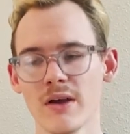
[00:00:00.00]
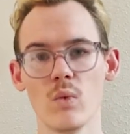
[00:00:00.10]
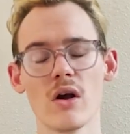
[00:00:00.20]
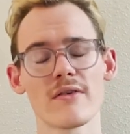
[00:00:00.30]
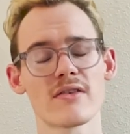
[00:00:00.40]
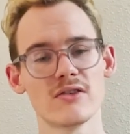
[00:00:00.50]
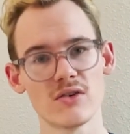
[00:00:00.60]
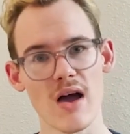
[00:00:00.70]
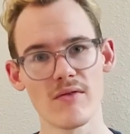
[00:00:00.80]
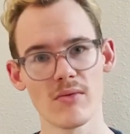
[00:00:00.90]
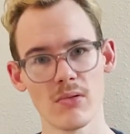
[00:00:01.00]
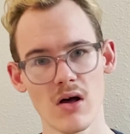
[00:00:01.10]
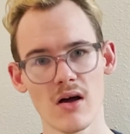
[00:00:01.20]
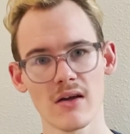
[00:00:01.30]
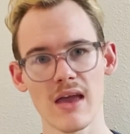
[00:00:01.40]
We also do have a
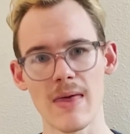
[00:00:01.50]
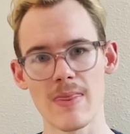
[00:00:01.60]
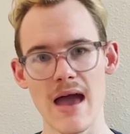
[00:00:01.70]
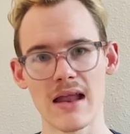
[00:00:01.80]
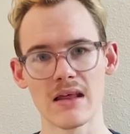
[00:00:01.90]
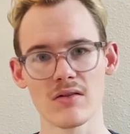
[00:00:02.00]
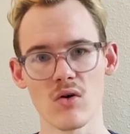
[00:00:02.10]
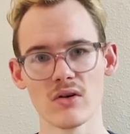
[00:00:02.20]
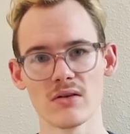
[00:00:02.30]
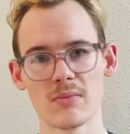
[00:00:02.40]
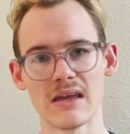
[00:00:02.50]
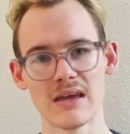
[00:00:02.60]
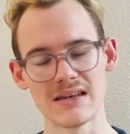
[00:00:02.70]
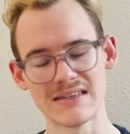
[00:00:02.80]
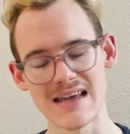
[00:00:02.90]
blog, and that is going to be
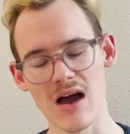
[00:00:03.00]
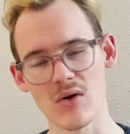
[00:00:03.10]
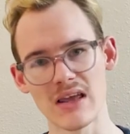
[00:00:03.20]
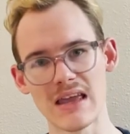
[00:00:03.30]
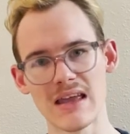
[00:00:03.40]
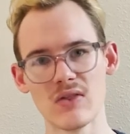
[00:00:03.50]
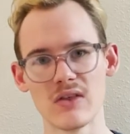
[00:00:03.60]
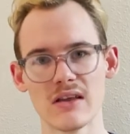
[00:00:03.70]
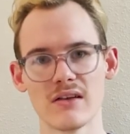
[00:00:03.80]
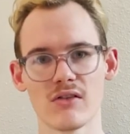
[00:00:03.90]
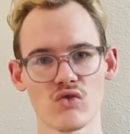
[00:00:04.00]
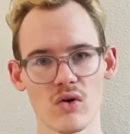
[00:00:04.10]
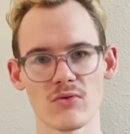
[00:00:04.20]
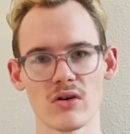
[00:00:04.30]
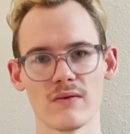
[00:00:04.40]
down in the
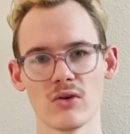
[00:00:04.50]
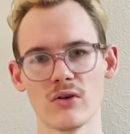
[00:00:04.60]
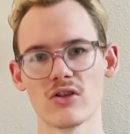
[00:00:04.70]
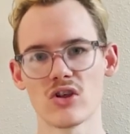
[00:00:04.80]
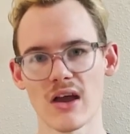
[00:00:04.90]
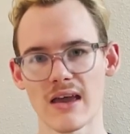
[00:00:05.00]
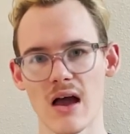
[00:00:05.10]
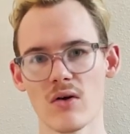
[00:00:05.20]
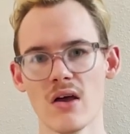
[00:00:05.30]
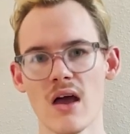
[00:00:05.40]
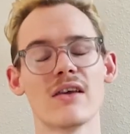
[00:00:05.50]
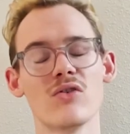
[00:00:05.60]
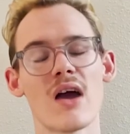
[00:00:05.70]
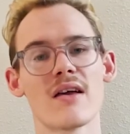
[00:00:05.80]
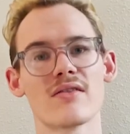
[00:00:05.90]
description for you to check out. Thank you
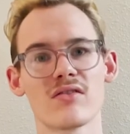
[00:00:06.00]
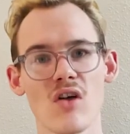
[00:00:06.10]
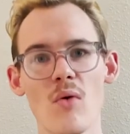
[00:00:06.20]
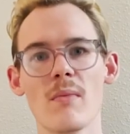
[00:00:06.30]
guys so